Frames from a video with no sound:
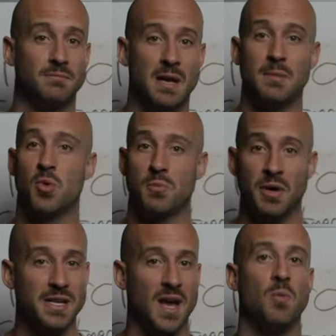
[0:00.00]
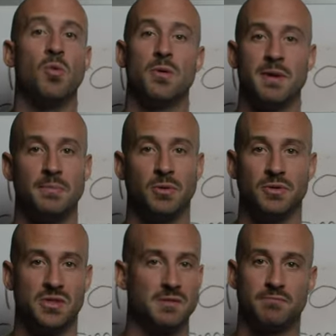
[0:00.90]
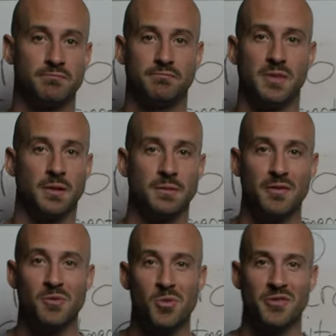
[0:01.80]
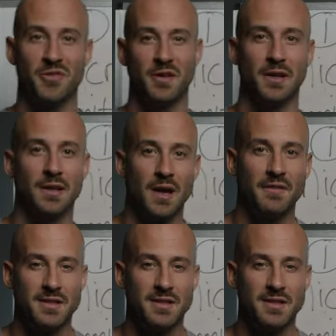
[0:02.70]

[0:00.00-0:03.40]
make more money, help more people, and just you know live a more fulfilling life.